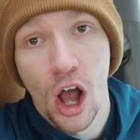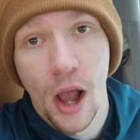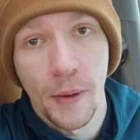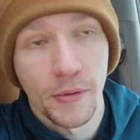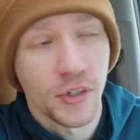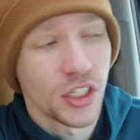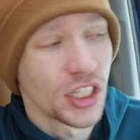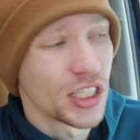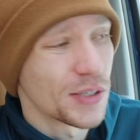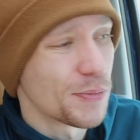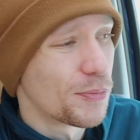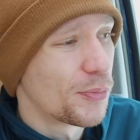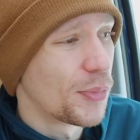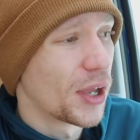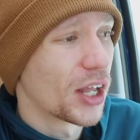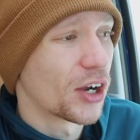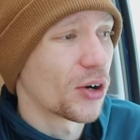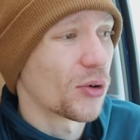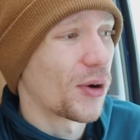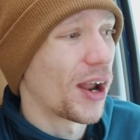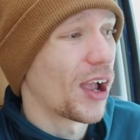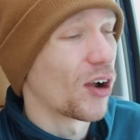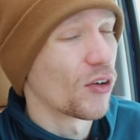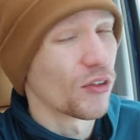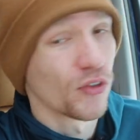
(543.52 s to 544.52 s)
option. It's been
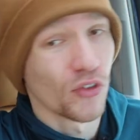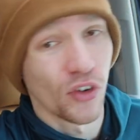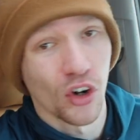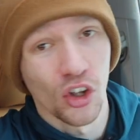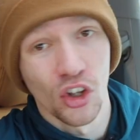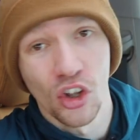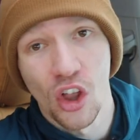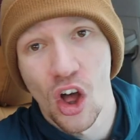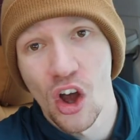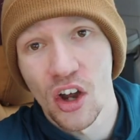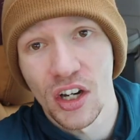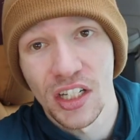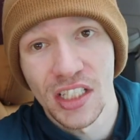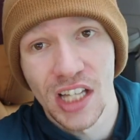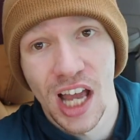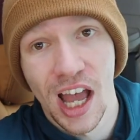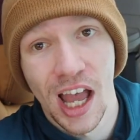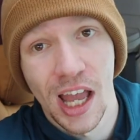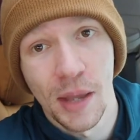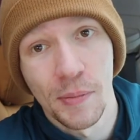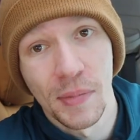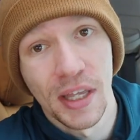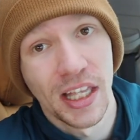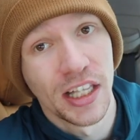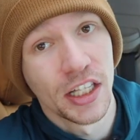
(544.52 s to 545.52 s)
around for a long
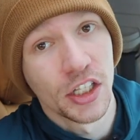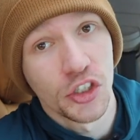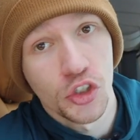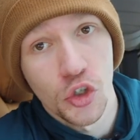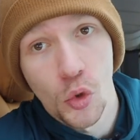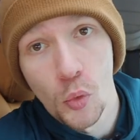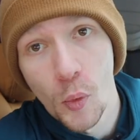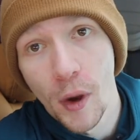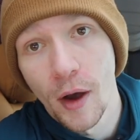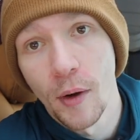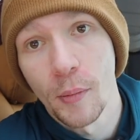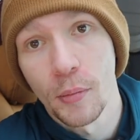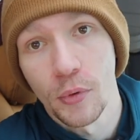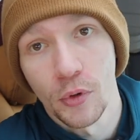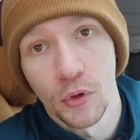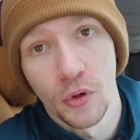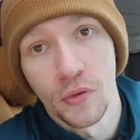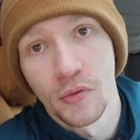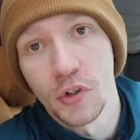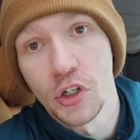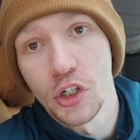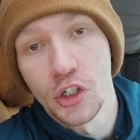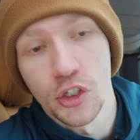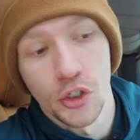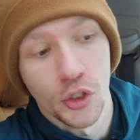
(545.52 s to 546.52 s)
time and it's a
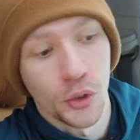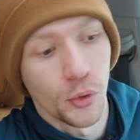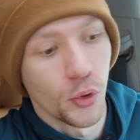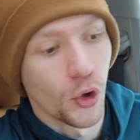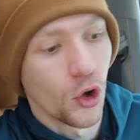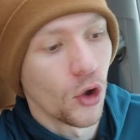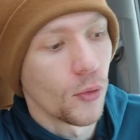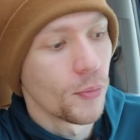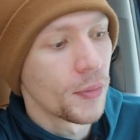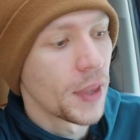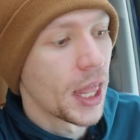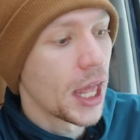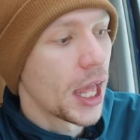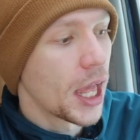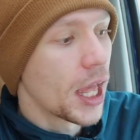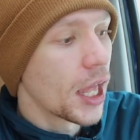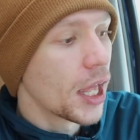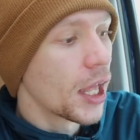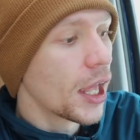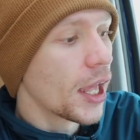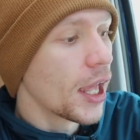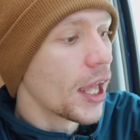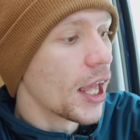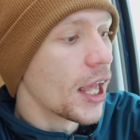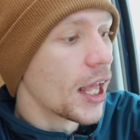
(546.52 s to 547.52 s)
well-proven tool.
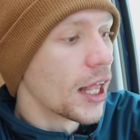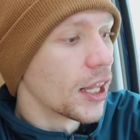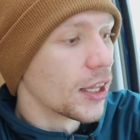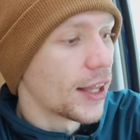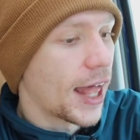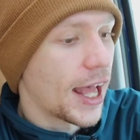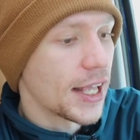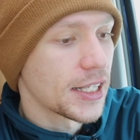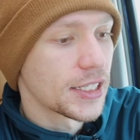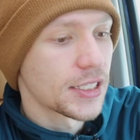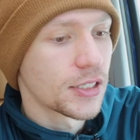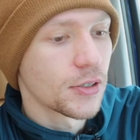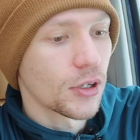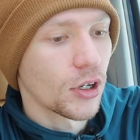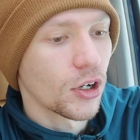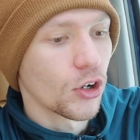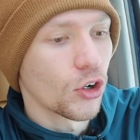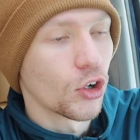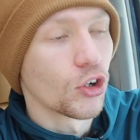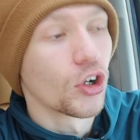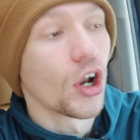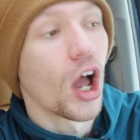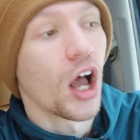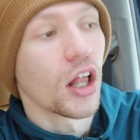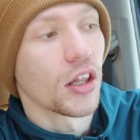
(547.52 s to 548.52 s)
Last,
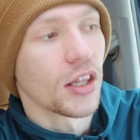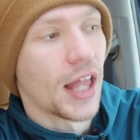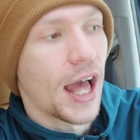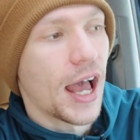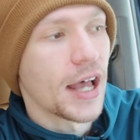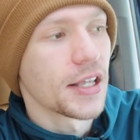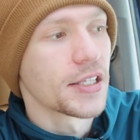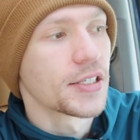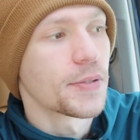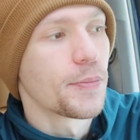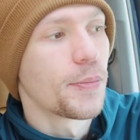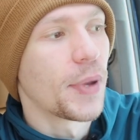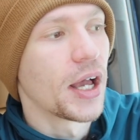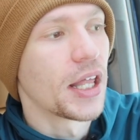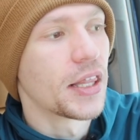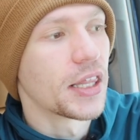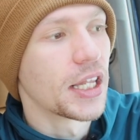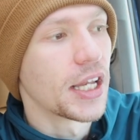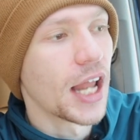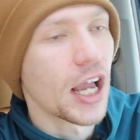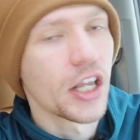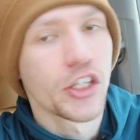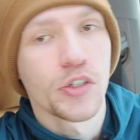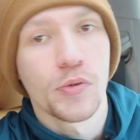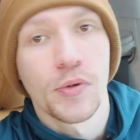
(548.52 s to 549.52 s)
or not last, but the
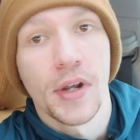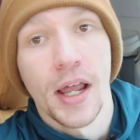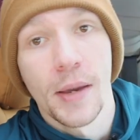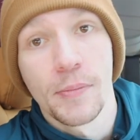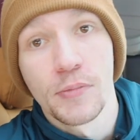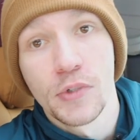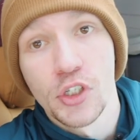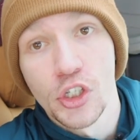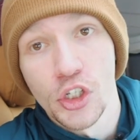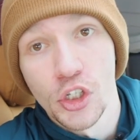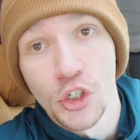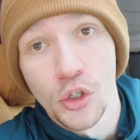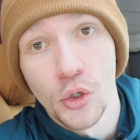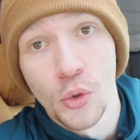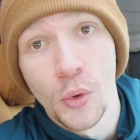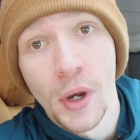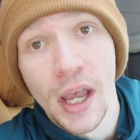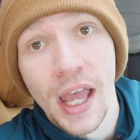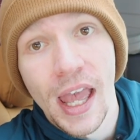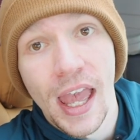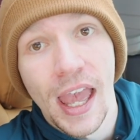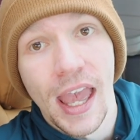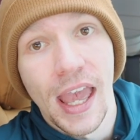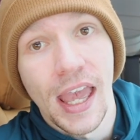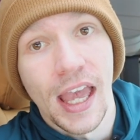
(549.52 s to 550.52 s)
next one up too,
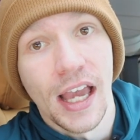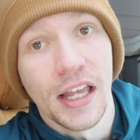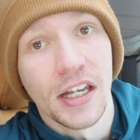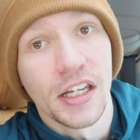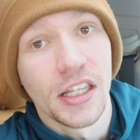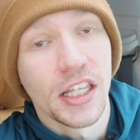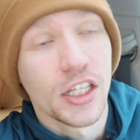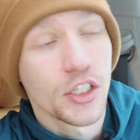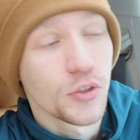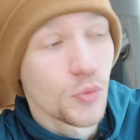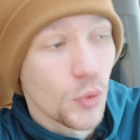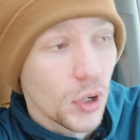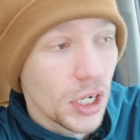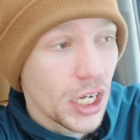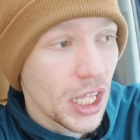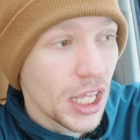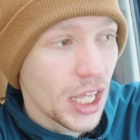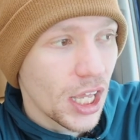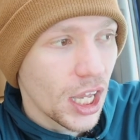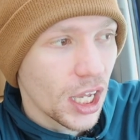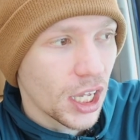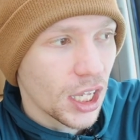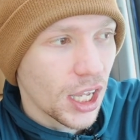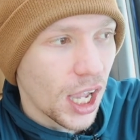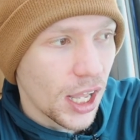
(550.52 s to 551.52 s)
and this one
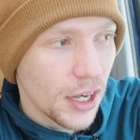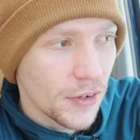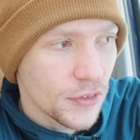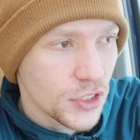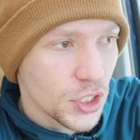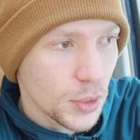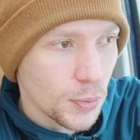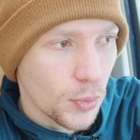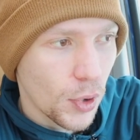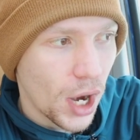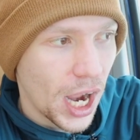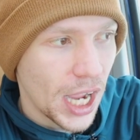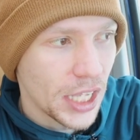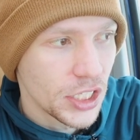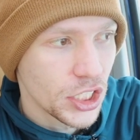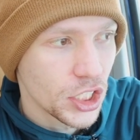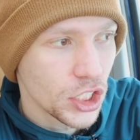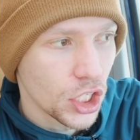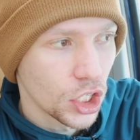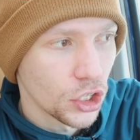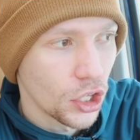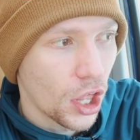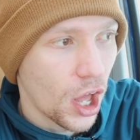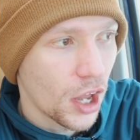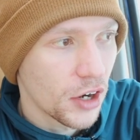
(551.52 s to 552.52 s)
kind of surprises
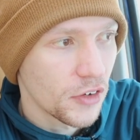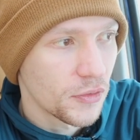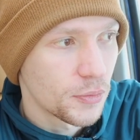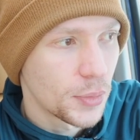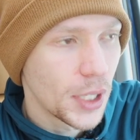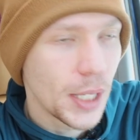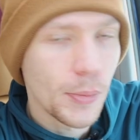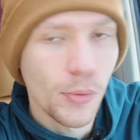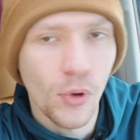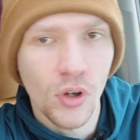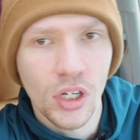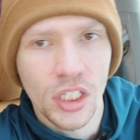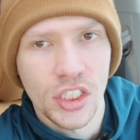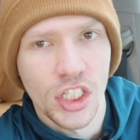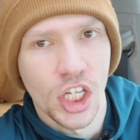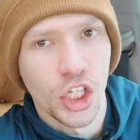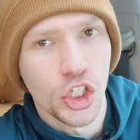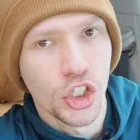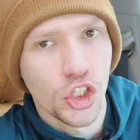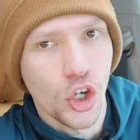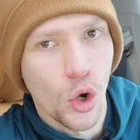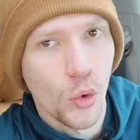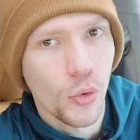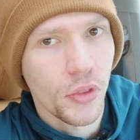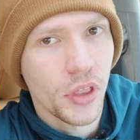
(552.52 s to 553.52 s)
a lot of people because I
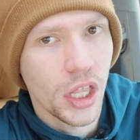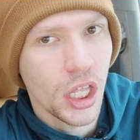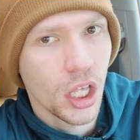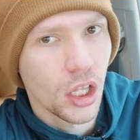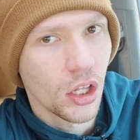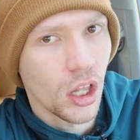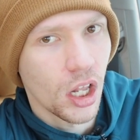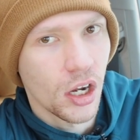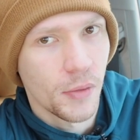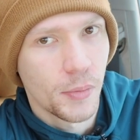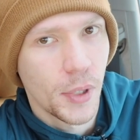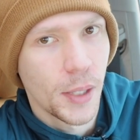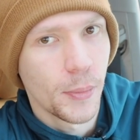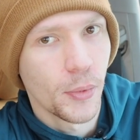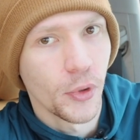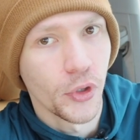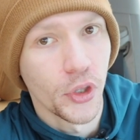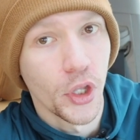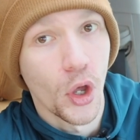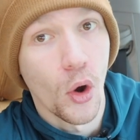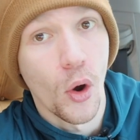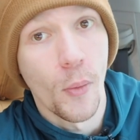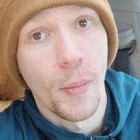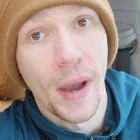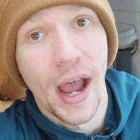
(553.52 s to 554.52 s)
don't think a lot of people
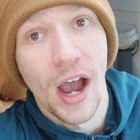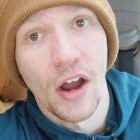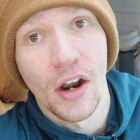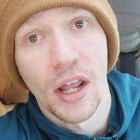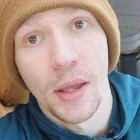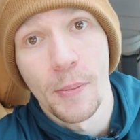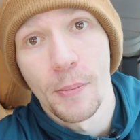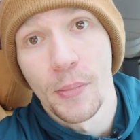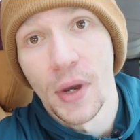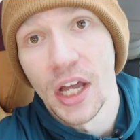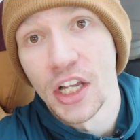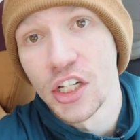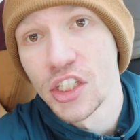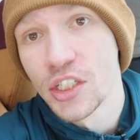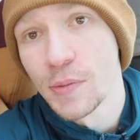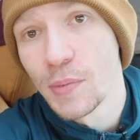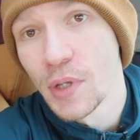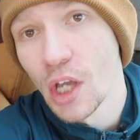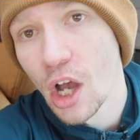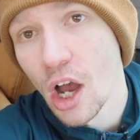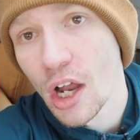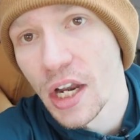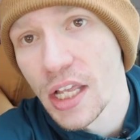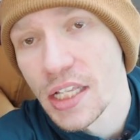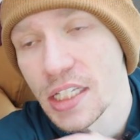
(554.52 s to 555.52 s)
know about it, but to
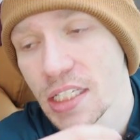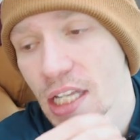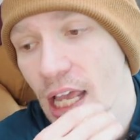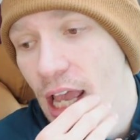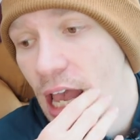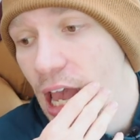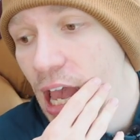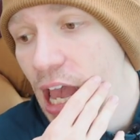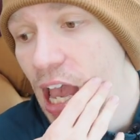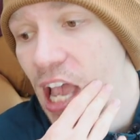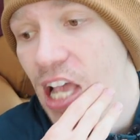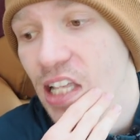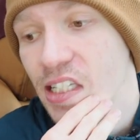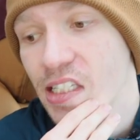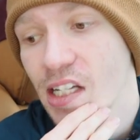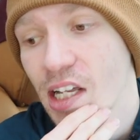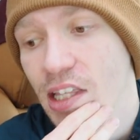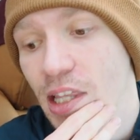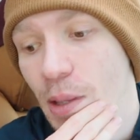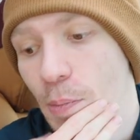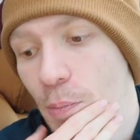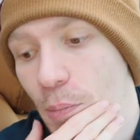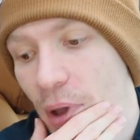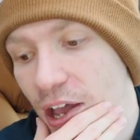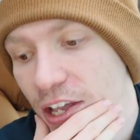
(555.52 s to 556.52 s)
be honest, it's not
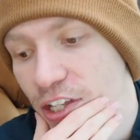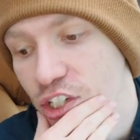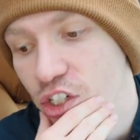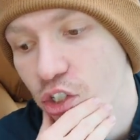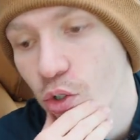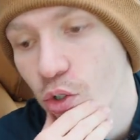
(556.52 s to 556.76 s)
the best